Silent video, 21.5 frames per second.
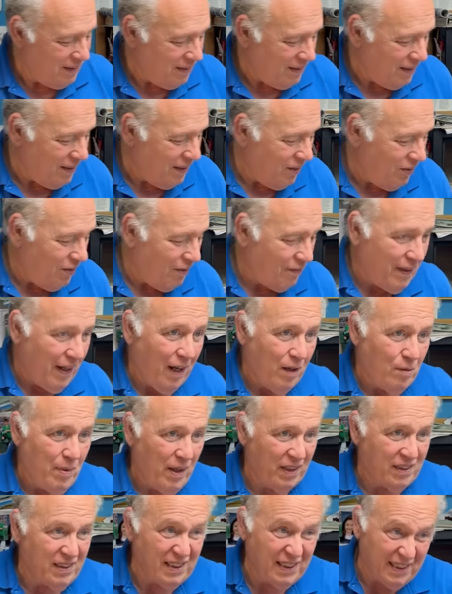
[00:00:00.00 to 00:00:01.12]
You know, I've got
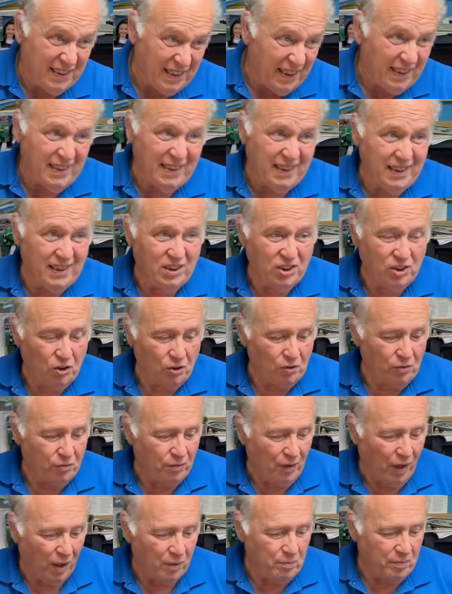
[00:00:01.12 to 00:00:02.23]
about 60
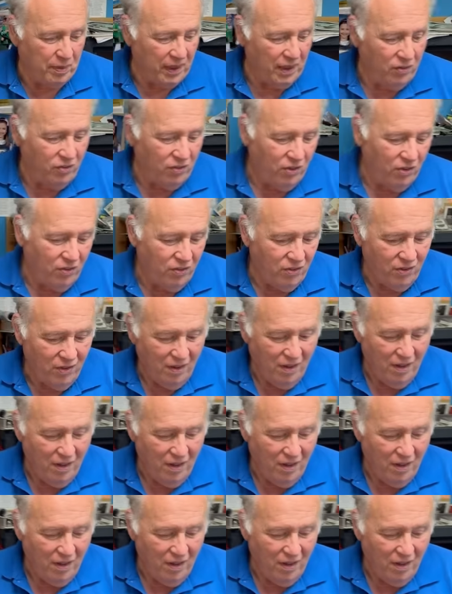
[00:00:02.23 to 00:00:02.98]
certified pieces,